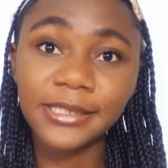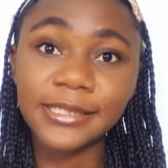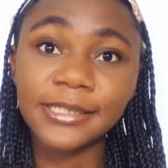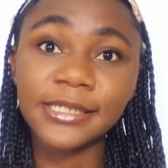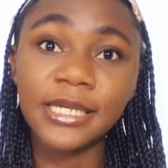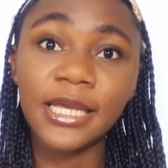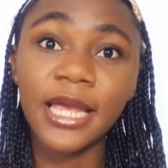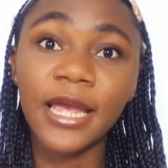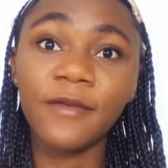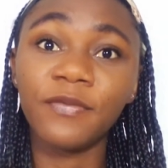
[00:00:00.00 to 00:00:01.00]
to see
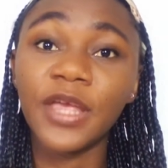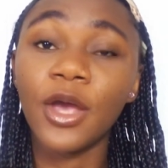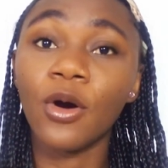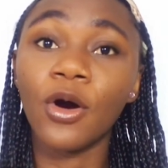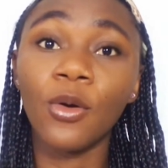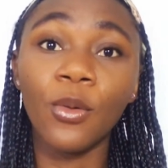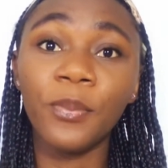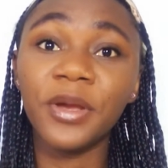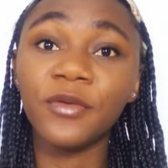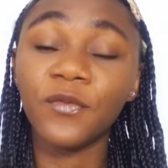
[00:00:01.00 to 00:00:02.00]
if they are
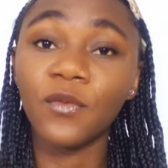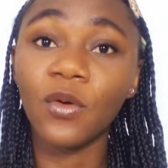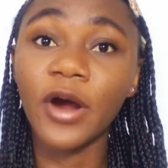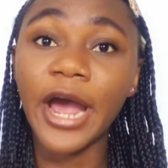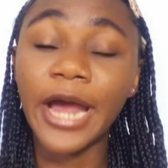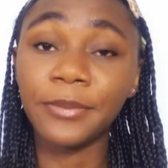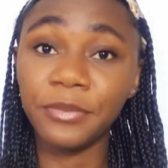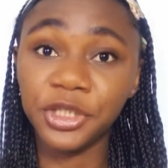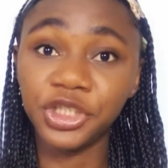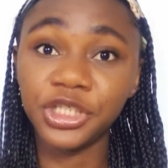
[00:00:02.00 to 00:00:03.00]
open for
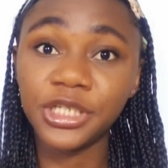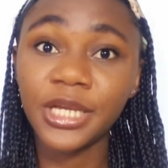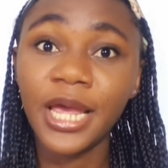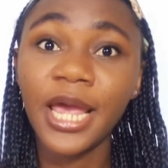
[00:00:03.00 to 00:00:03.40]
admission,